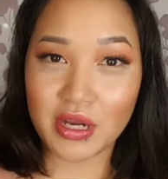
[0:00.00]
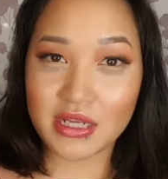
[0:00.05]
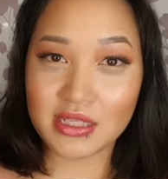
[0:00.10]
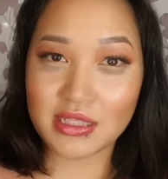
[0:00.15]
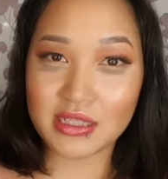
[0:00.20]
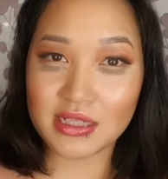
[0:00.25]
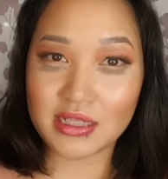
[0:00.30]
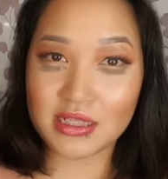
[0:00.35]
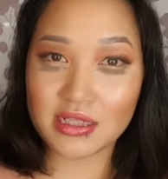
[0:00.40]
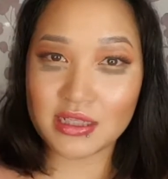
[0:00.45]

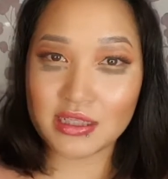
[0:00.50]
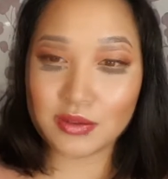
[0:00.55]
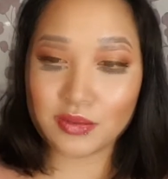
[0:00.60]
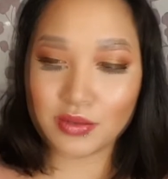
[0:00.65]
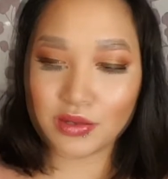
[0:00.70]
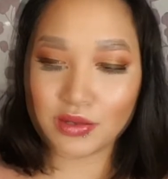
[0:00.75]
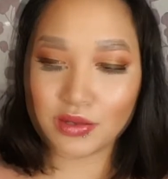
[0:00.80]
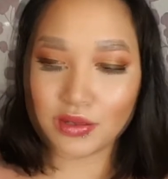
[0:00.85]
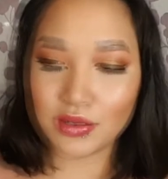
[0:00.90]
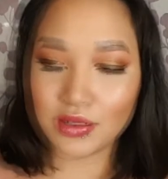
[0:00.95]
prices.
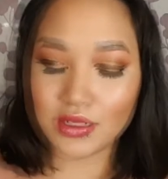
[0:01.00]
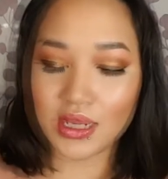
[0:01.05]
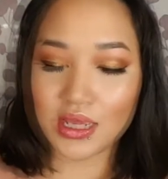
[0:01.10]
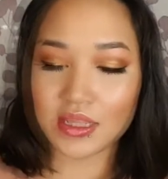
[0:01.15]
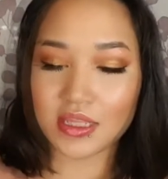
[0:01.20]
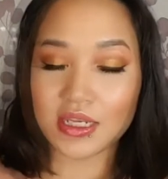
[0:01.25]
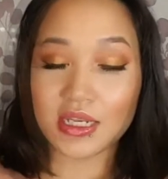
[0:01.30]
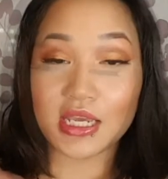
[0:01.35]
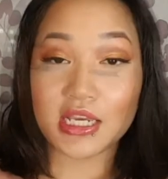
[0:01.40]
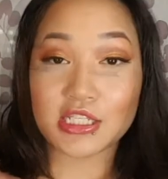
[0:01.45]
Now
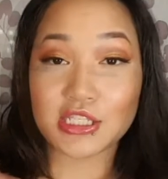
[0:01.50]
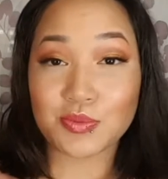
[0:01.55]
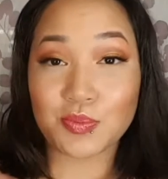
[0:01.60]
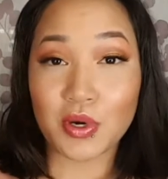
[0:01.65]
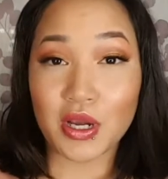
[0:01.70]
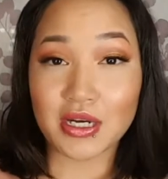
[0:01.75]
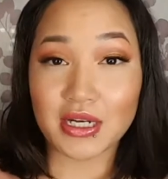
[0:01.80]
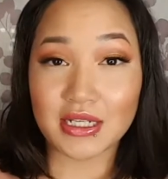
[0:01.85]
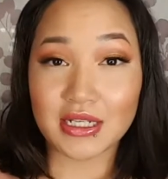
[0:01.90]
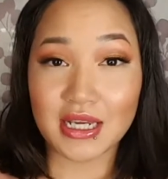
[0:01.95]
the next
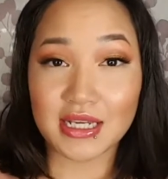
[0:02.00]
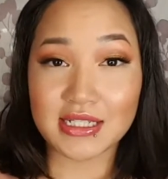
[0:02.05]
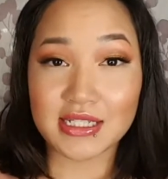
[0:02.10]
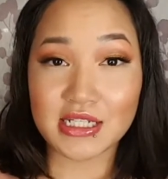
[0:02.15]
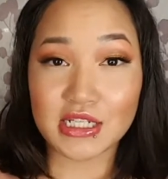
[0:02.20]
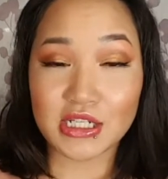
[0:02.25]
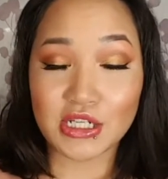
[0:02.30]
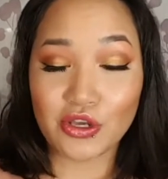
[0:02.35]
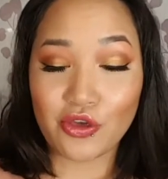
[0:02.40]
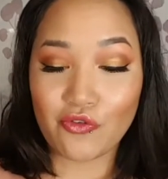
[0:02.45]
product I
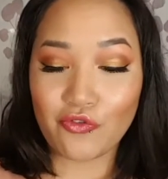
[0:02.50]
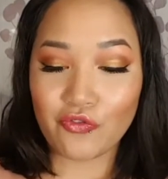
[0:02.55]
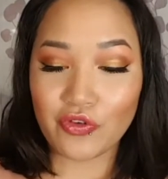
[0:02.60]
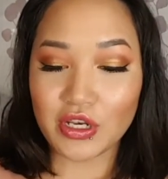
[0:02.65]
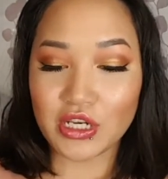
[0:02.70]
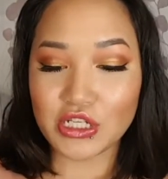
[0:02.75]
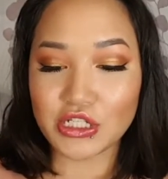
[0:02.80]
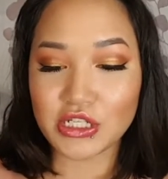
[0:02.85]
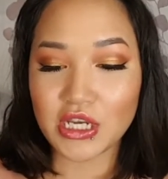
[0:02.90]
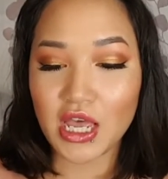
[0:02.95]
did
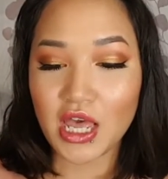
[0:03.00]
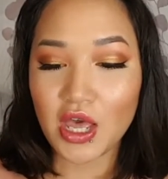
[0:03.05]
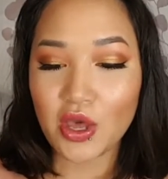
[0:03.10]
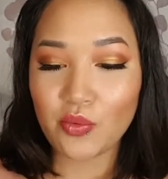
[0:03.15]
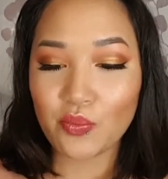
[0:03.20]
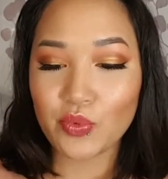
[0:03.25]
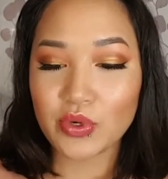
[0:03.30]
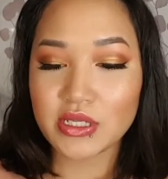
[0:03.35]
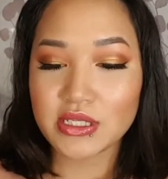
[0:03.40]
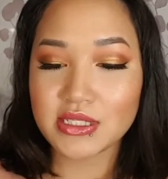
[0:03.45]
finish
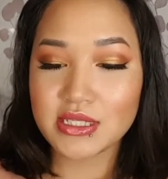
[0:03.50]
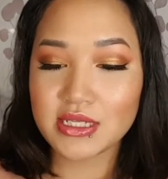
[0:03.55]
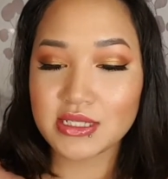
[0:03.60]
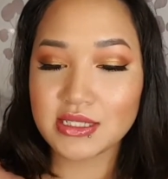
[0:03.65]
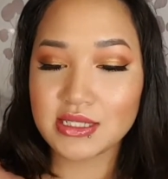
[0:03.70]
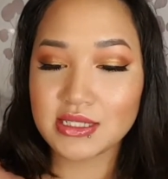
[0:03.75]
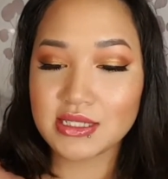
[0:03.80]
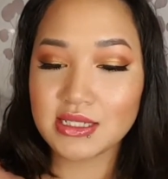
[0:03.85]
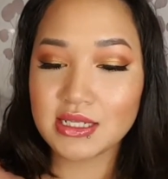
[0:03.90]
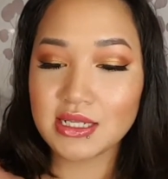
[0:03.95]
up was this
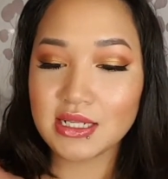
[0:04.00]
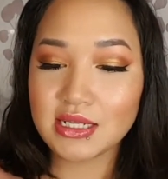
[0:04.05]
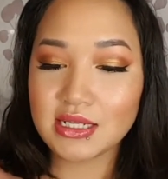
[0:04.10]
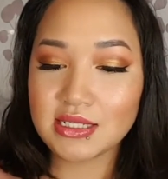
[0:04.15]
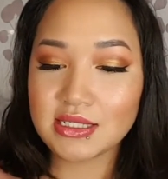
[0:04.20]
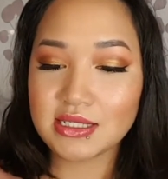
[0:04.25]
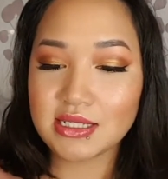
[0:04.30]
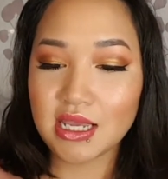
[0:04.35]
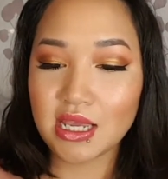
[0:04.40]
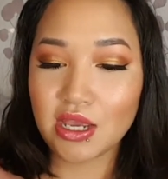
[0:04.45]
Stila
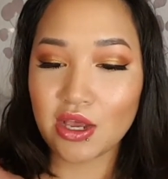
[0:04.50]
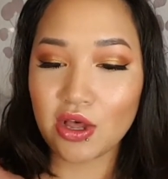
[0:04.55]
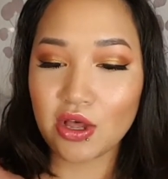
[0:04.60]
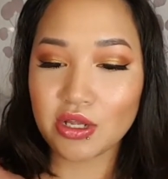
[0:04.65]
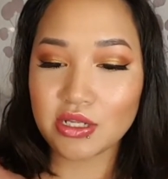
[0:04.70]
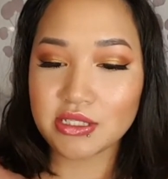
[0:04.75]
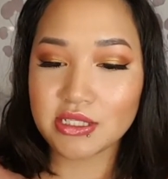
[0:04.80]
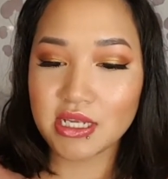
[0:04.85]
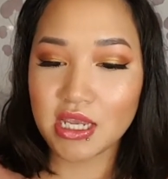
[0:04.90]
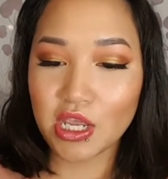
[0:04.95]
Stay
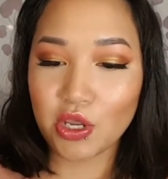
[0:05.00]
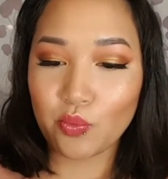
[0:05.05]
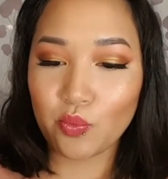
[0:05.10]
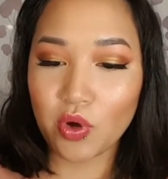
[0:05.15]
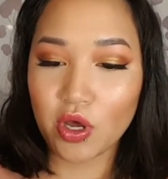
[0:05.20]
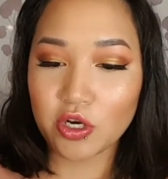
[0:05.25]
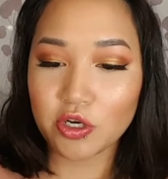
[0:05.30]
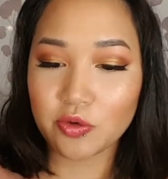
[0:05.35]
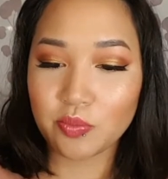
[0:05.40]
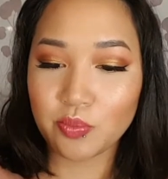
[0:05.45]
All Day
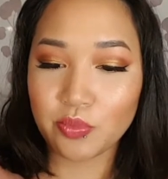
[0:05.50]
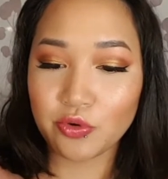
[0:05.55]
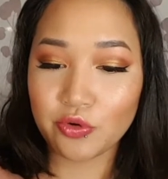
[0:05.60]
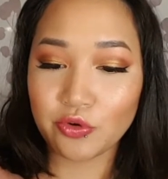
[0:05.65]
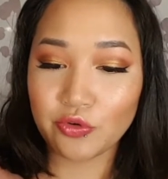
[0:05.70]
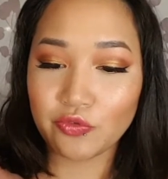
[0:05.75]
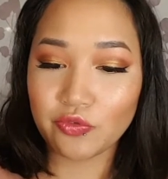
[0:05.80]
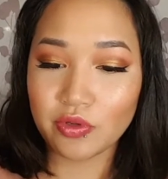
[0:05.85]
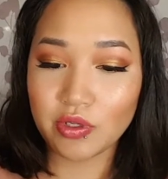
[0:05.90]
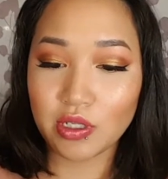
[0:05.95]

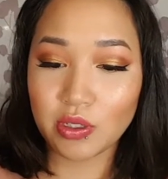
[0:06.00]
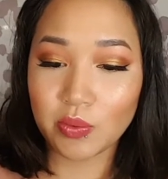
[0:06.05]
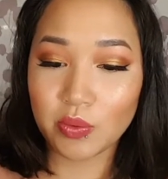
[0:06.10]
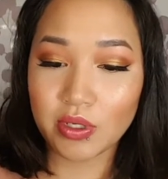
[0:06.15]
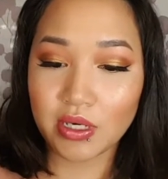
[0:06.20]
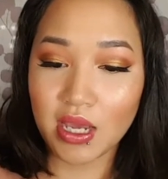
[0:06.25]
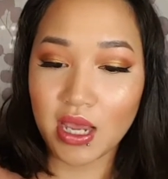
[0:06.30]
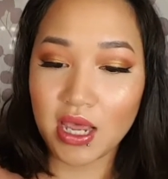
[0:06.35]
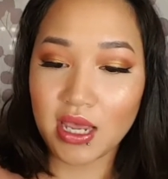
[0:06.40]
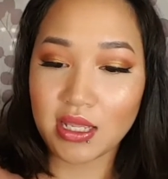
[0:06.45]
Waterproof
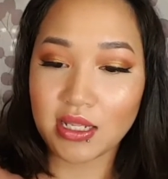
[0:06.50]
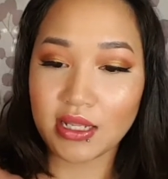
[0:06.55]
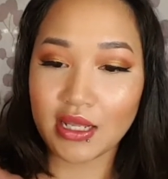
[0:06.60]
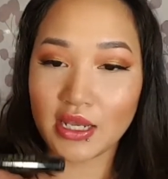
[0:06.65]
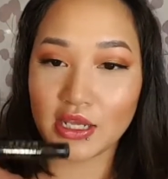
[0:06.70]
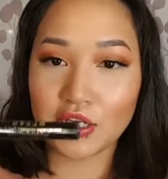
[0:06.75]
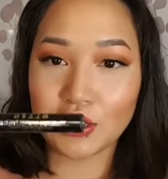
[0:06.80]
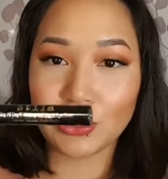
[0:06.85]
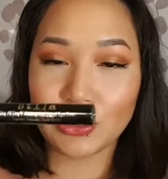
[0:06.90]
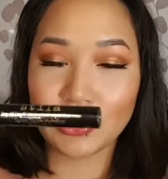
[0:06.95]
Liquid
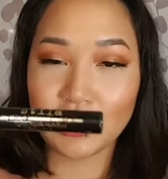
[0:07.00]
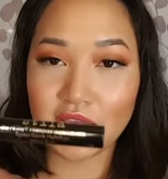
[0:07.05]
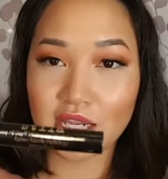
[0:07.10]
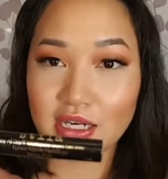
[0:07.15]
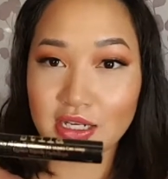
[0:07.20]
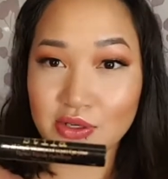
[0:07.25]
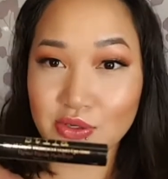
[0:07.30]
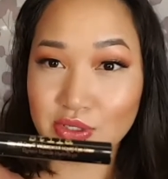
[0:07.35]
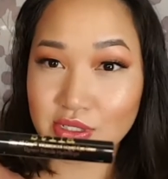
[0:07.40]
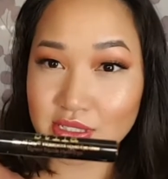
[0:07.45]
Eyeliner,
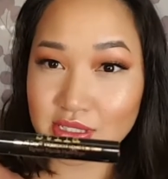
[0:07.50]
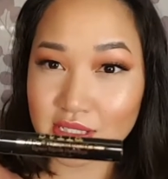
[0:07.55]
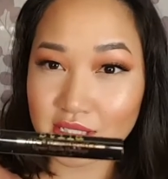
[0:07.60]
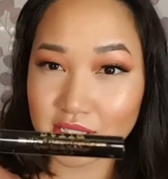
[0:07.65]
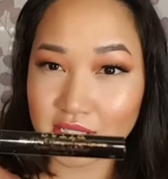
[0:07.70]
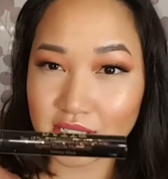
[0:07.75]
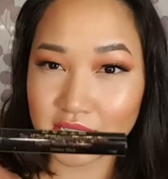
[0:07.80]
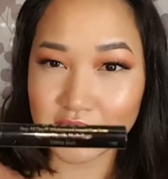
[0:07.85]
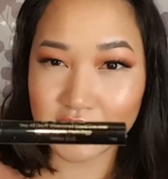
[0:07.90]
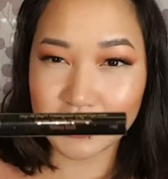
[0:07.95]
and it was
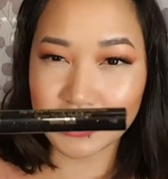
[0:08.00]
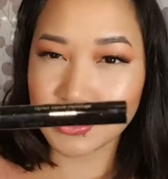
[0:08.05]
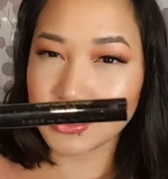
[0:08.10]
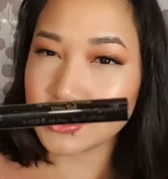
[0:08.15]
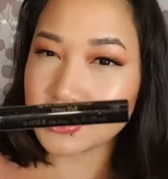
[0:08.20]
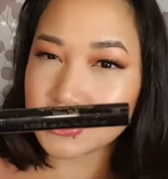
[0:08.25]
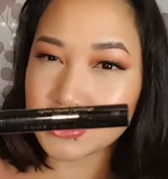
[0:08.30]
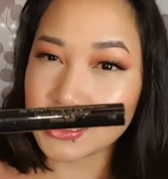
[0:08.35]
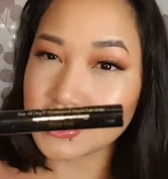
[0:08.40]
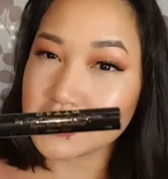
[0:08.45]
a
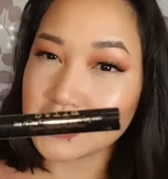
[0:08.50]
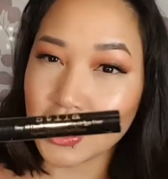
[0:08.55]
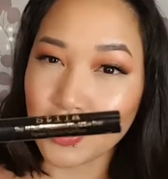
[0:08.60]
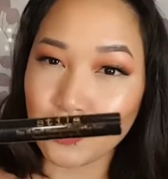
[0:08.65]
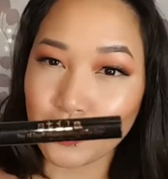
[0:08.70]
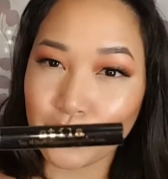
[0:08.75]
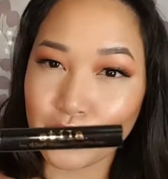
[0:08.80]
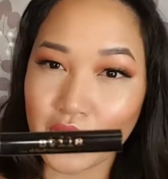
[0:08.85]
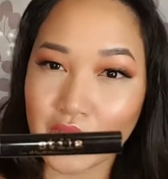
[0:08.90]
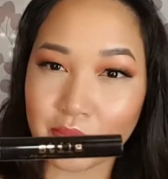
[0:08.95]
deluxe size
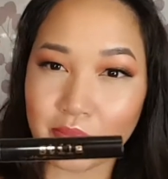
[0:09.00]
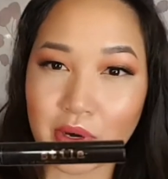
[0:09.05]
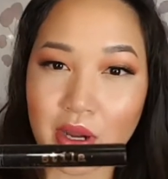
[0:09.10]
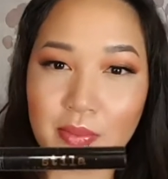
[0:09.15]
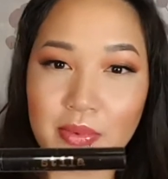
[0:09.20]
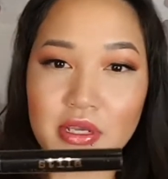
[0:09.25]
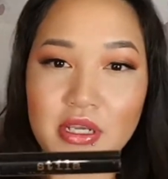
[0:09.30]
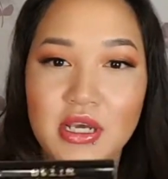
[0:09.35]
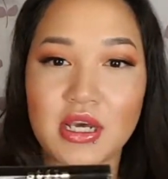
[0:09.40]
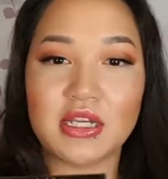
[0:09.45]
sample. I
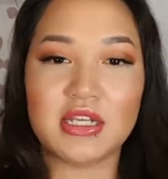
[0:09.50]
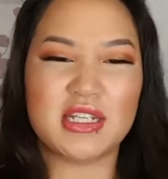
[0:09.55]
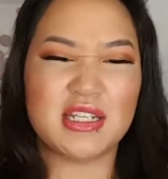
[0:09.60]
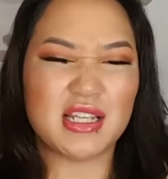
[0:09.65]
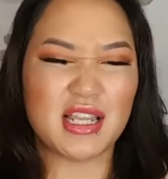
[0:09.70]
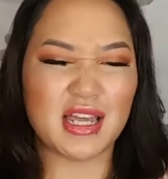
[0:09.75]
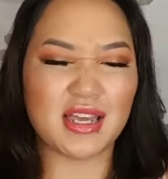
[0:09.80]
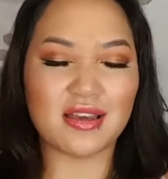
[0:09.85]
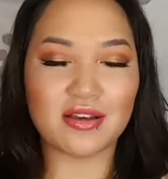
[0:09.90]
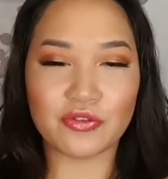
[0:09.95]
probably got in
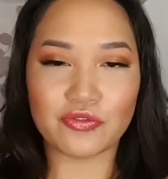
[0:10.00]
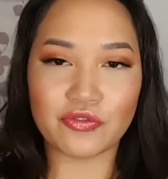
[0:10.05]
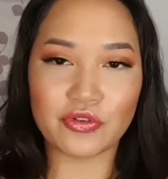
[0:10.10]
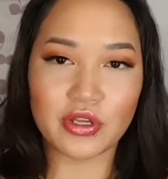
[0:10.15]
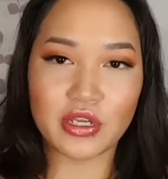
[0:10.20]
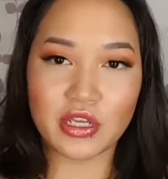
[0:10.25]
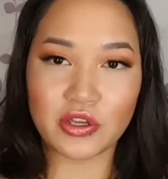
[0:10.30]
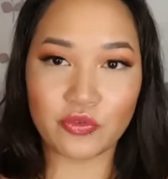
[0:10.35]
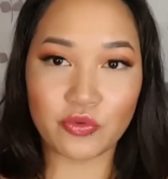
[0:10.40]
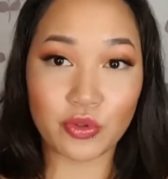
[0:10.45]
like a
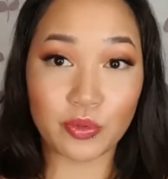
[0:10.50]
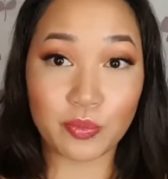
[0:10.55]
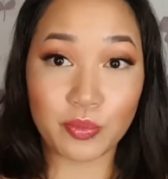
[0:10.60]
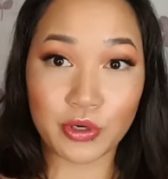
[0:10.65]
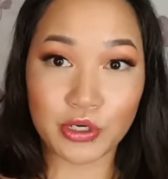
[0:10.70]
free gift with